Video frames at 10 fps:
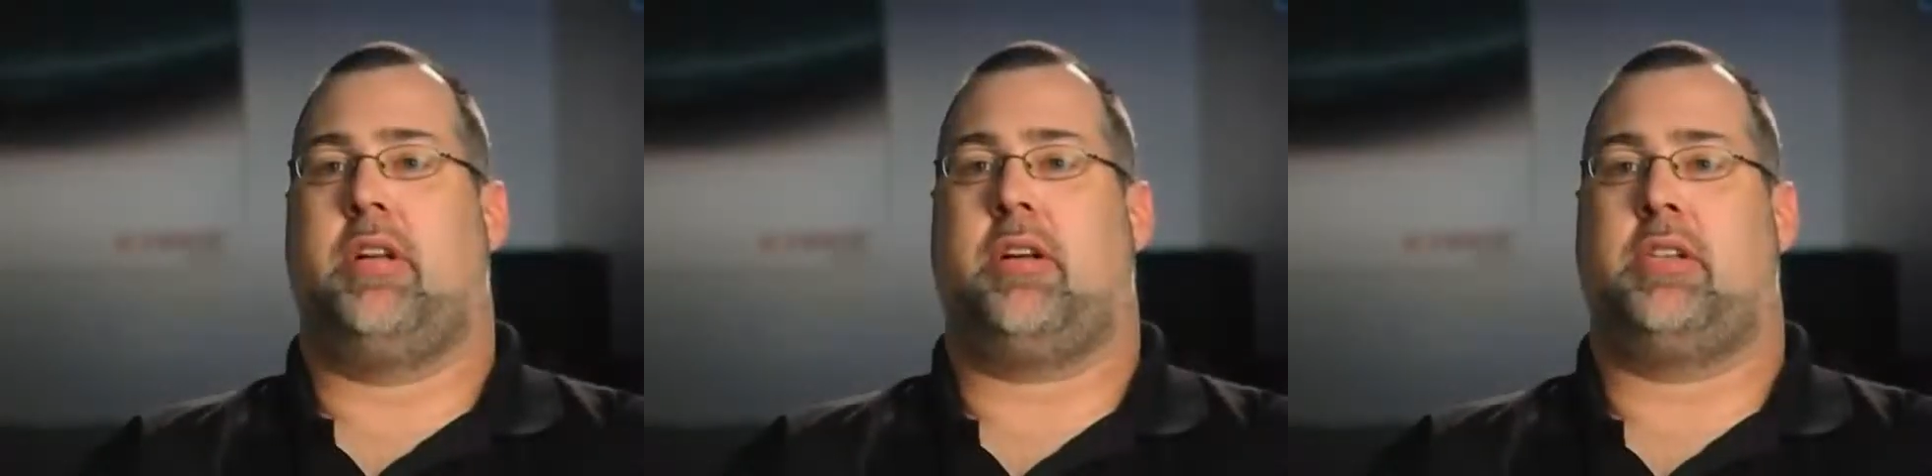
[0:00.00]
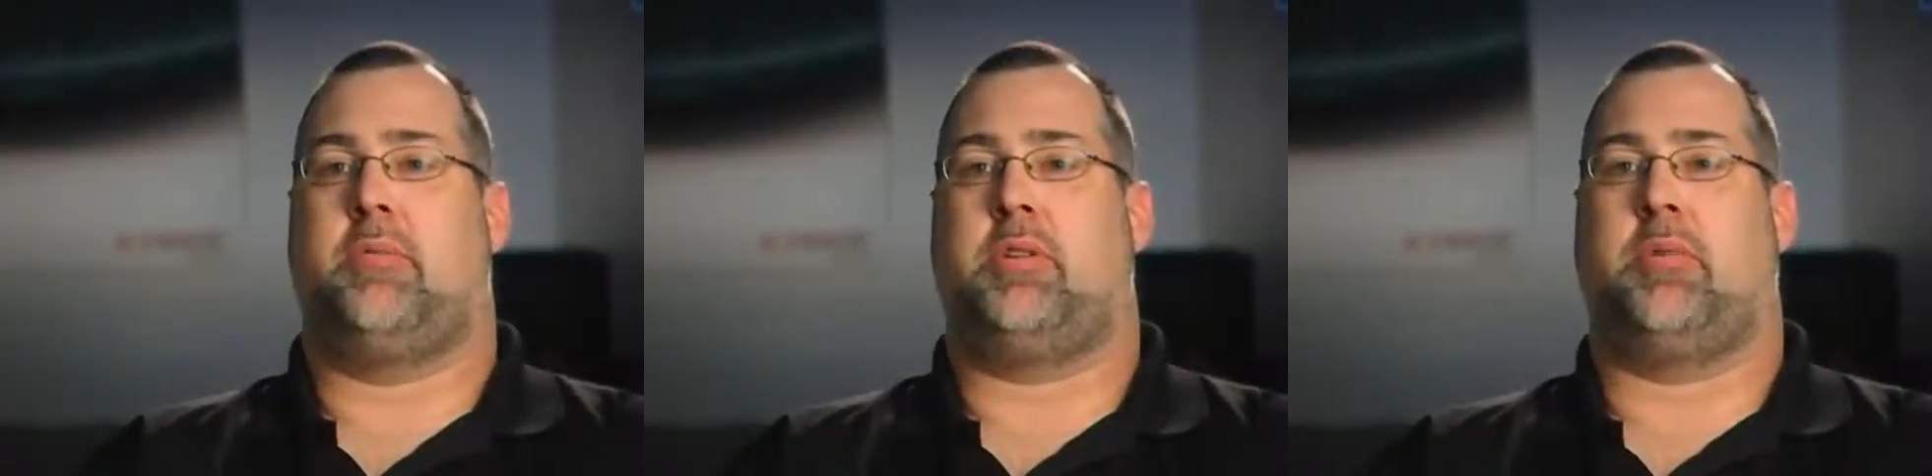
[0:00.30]
and
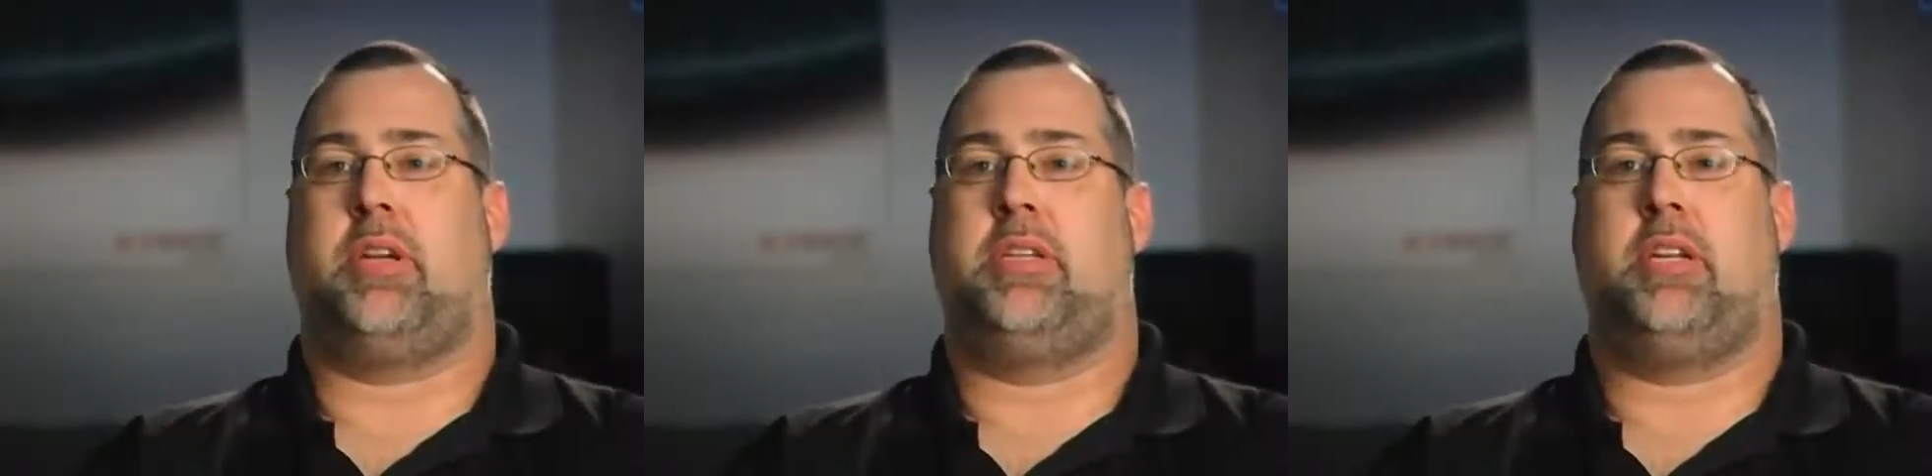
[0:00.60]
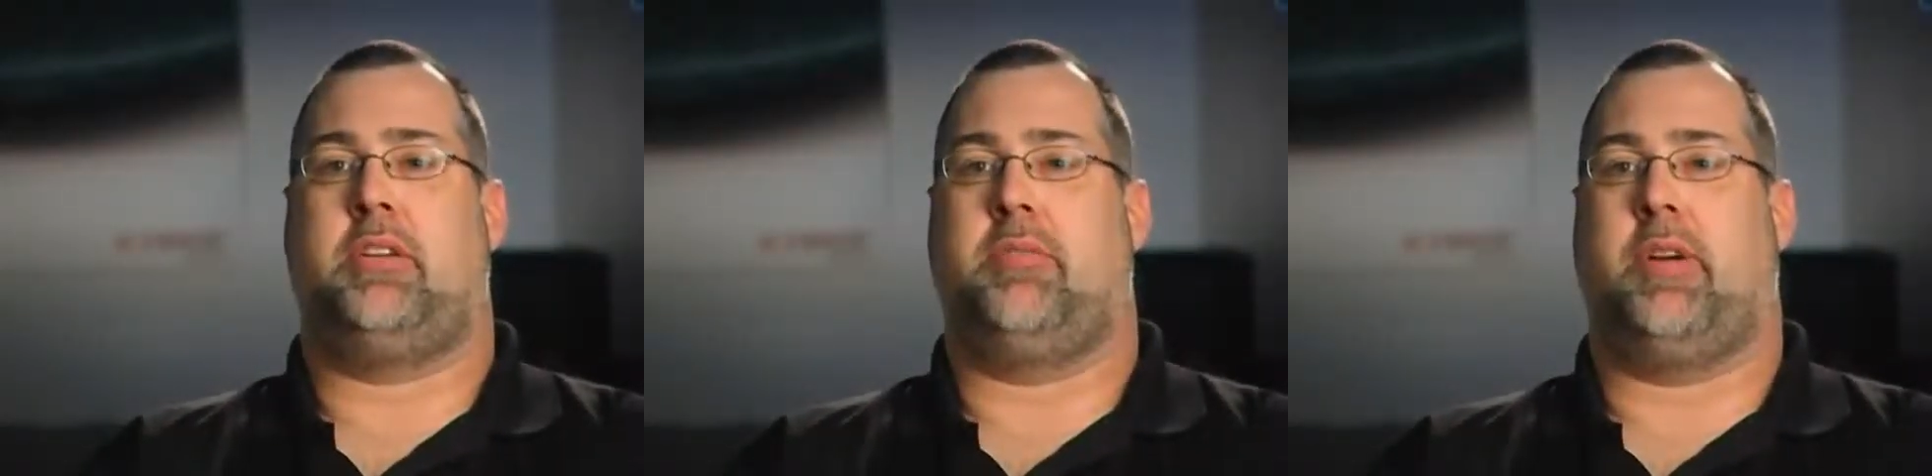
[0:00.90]
customers will
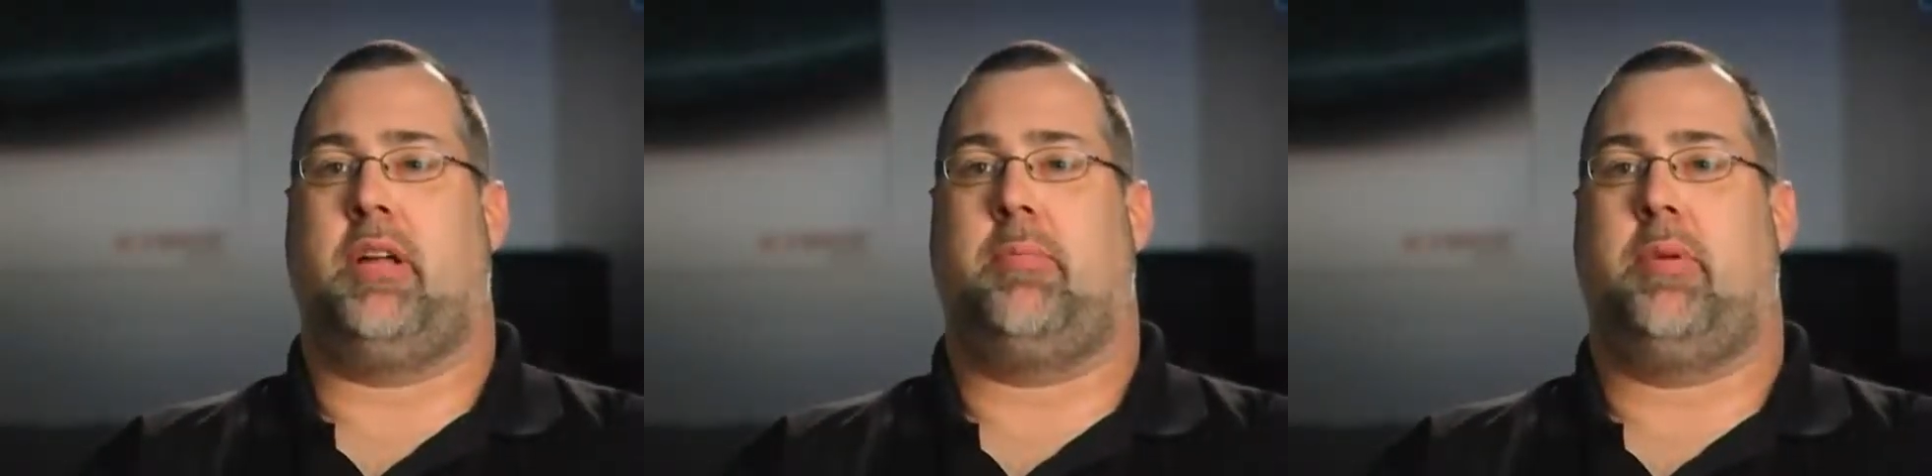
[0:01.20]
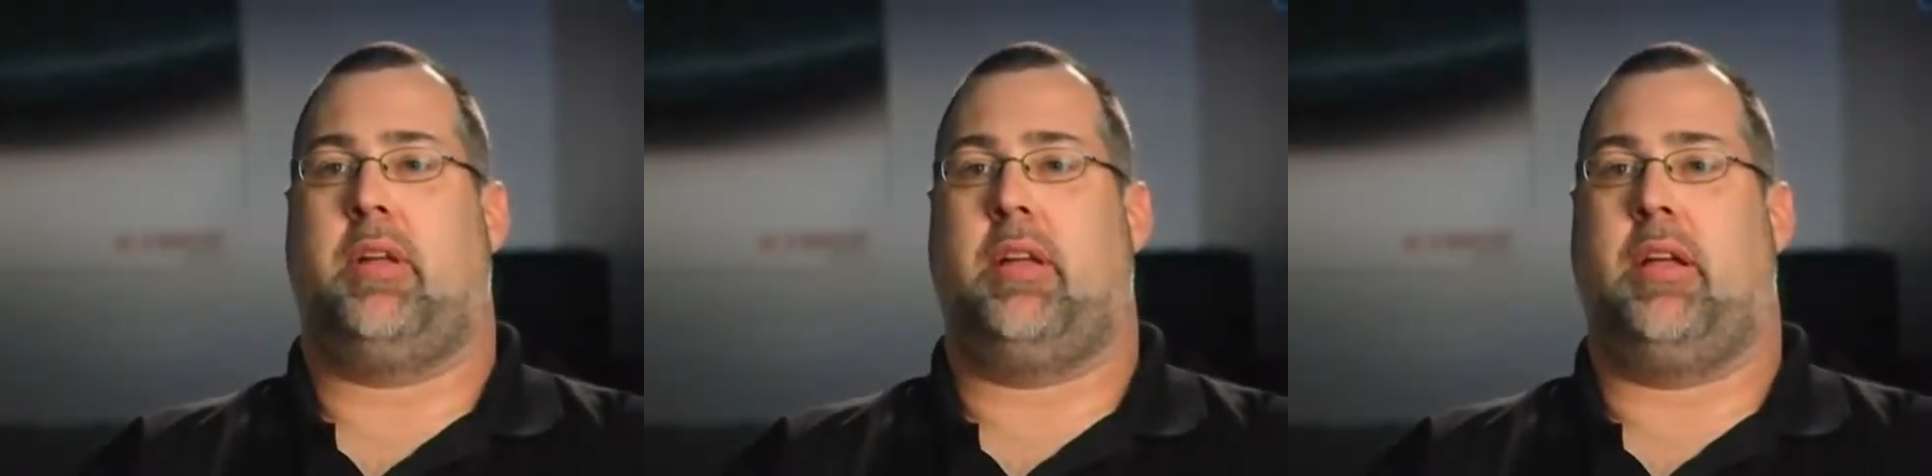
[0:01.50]
continue to
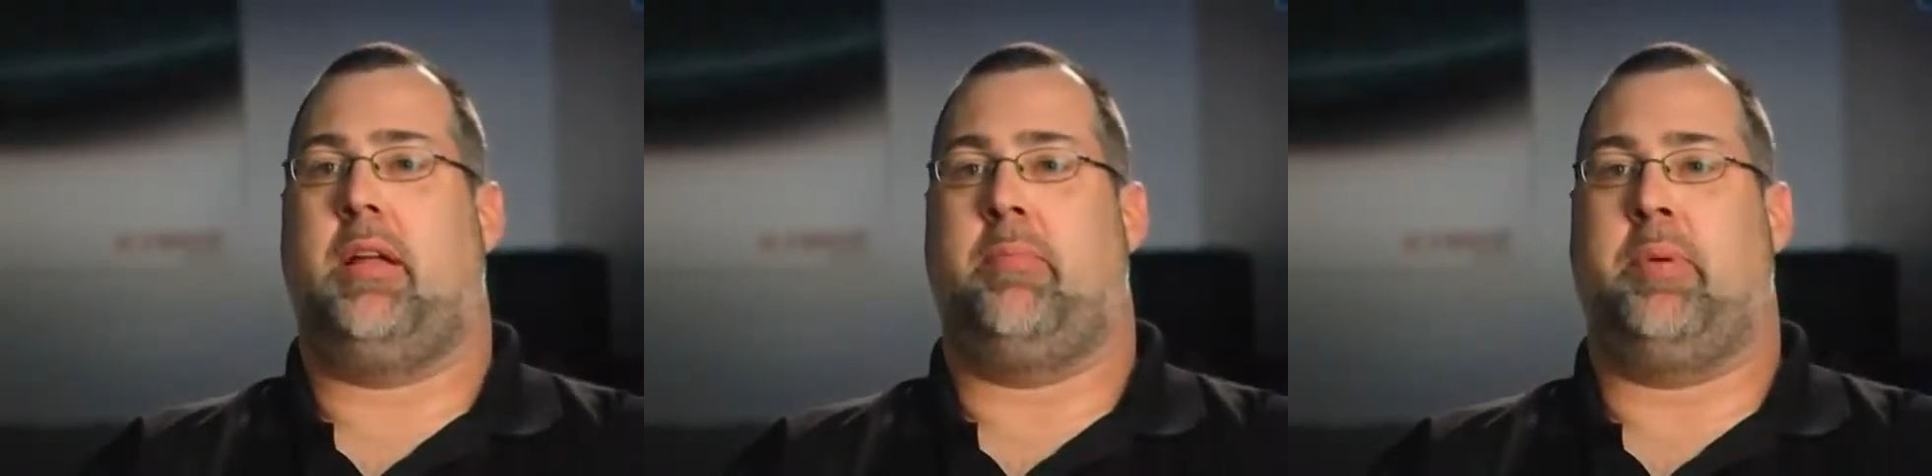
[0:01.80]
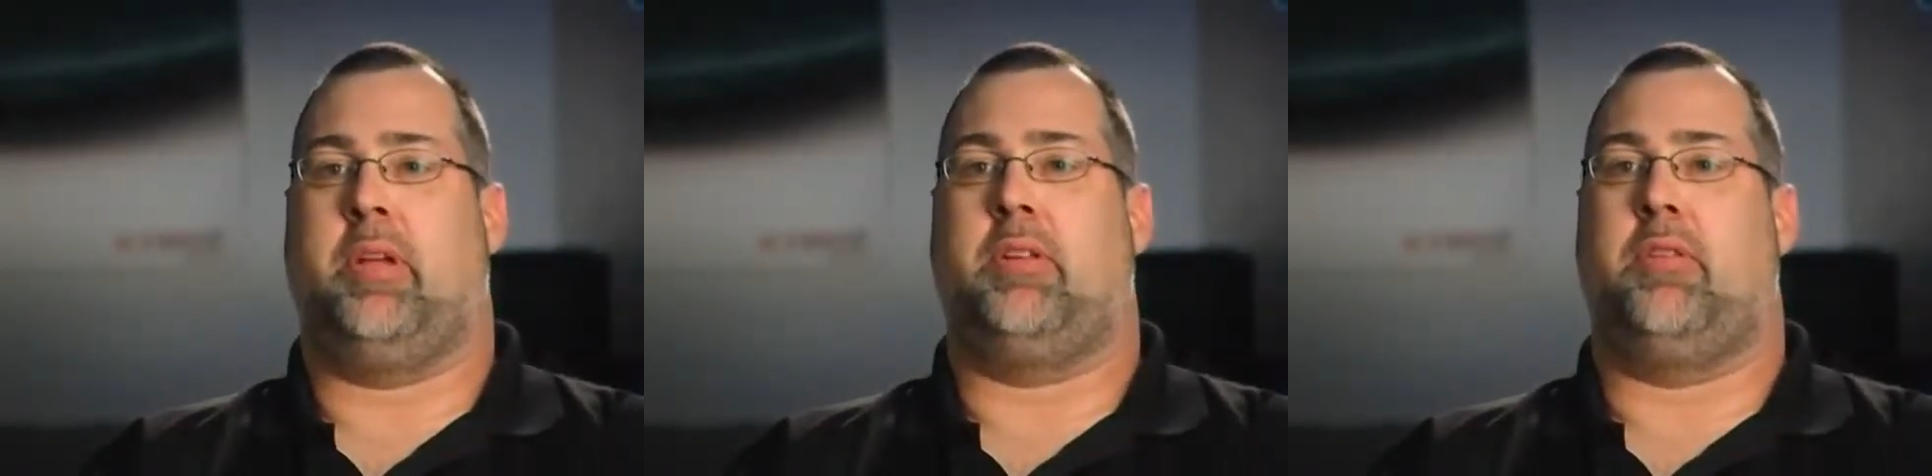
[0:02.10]
develop and
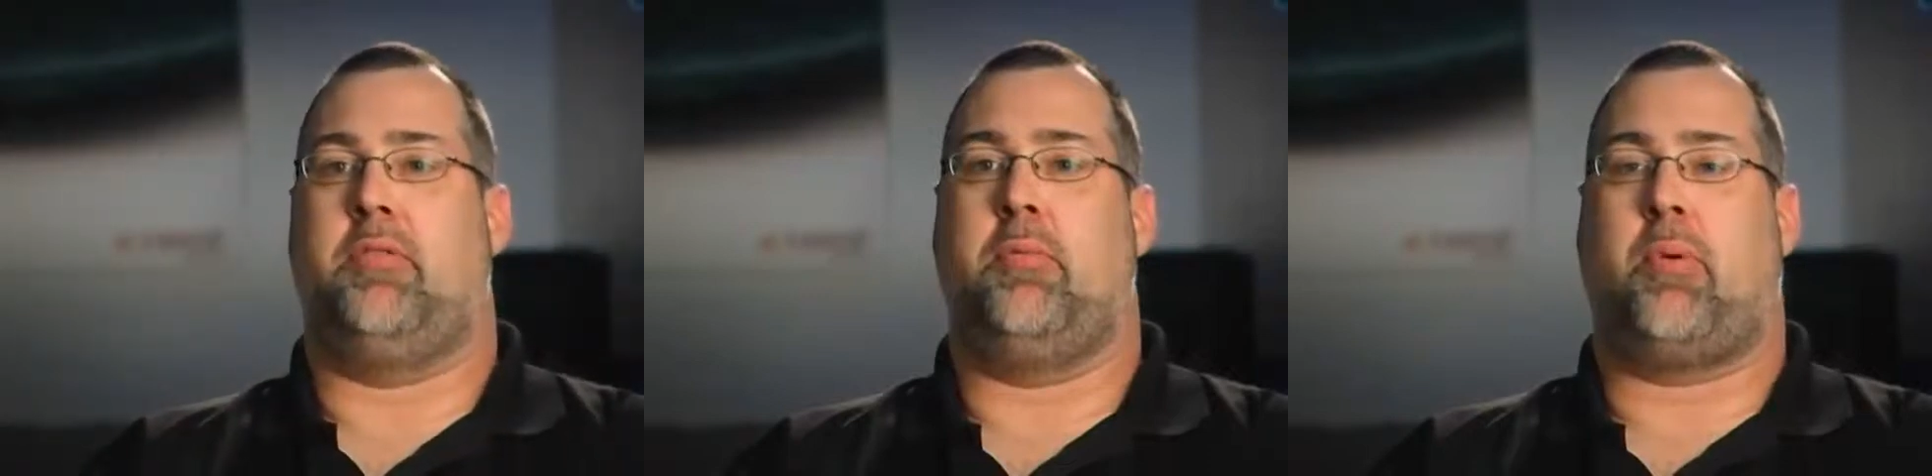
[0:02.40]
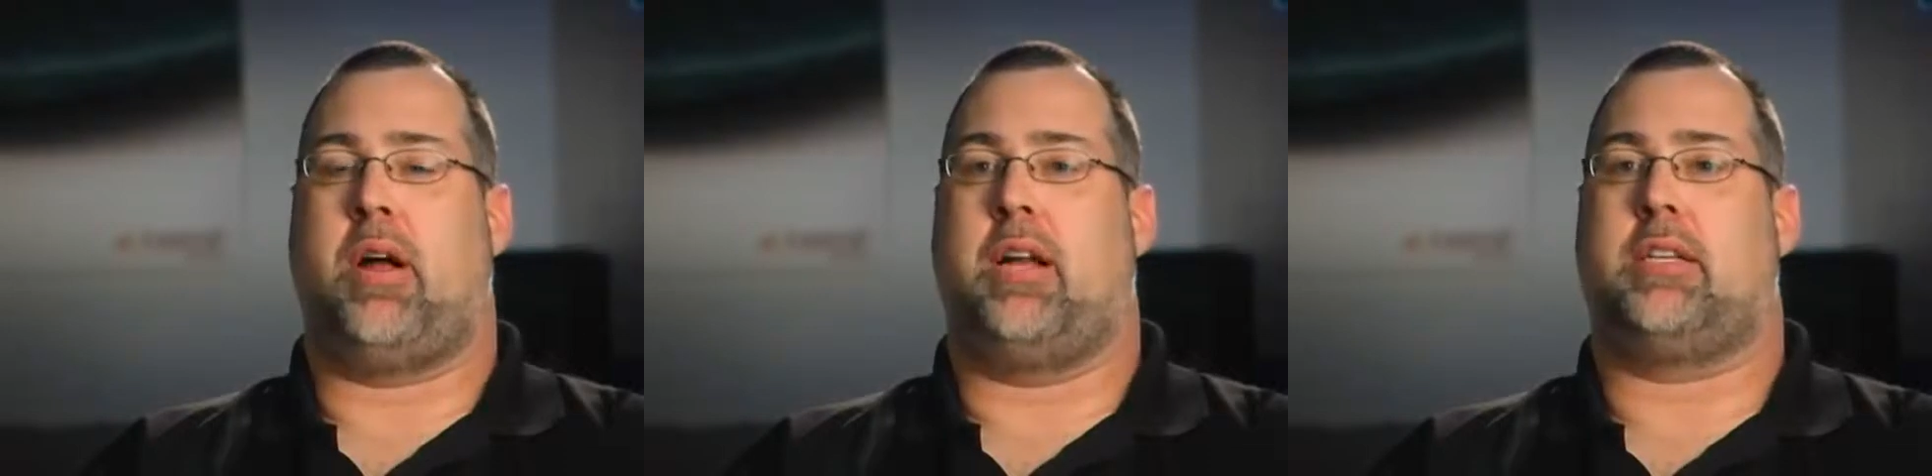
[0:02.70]
build new
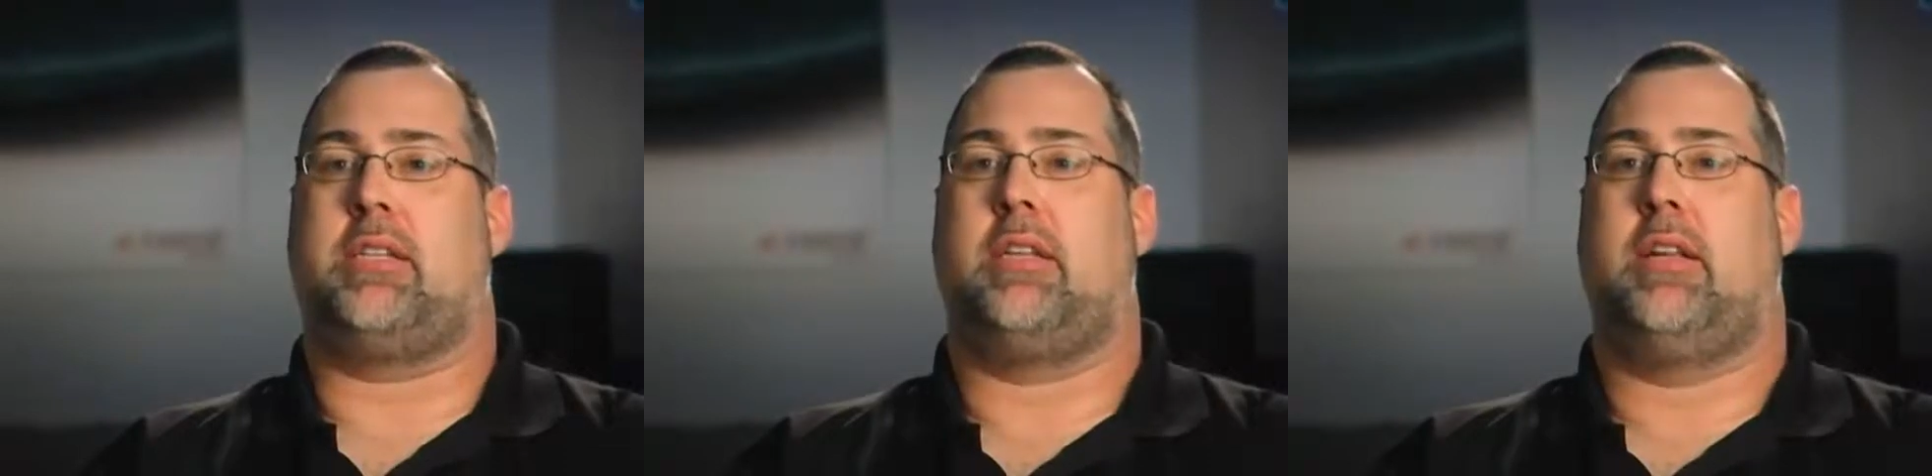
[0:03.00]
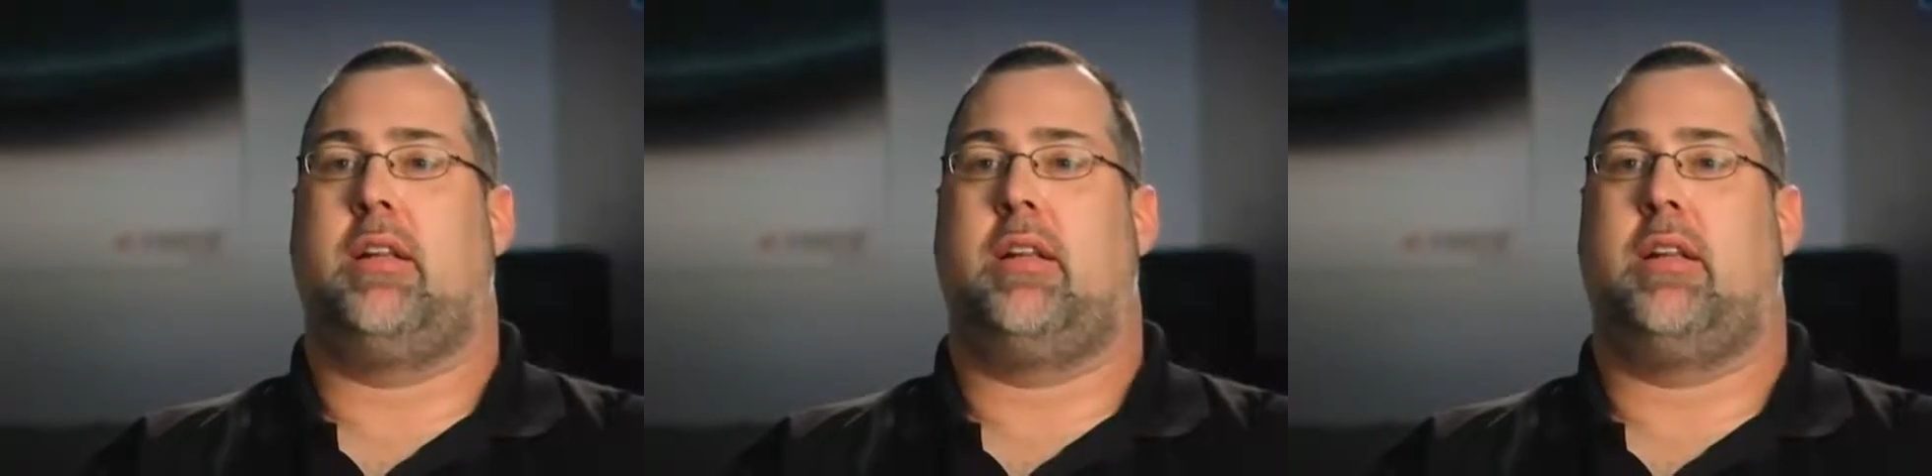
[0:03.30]
products.